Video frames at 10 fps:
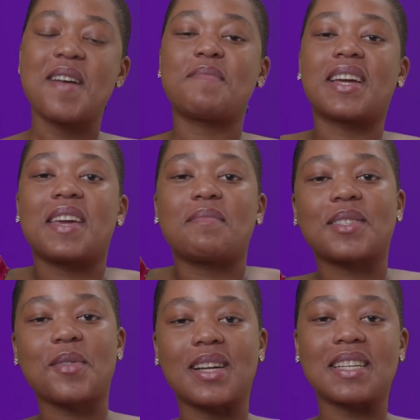My name
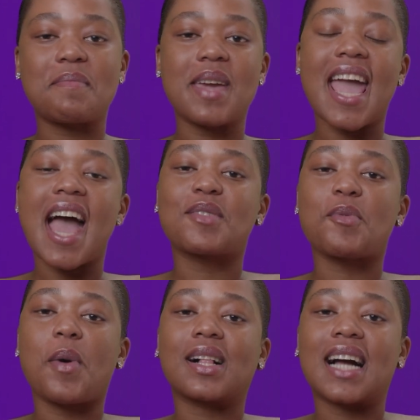is Wanda P
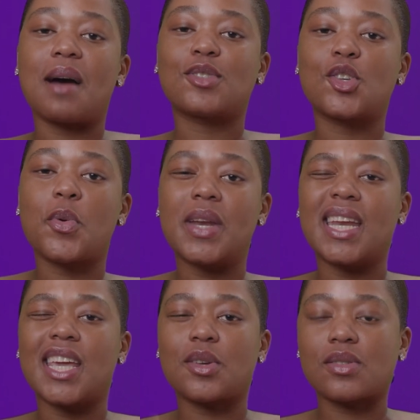and welcome to
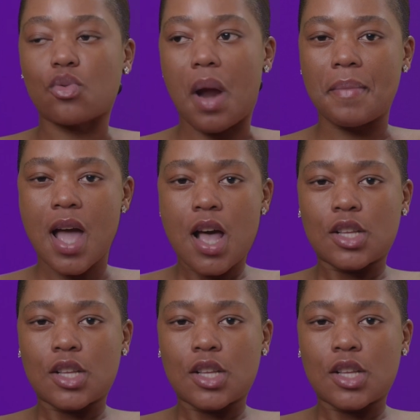NeoScribe.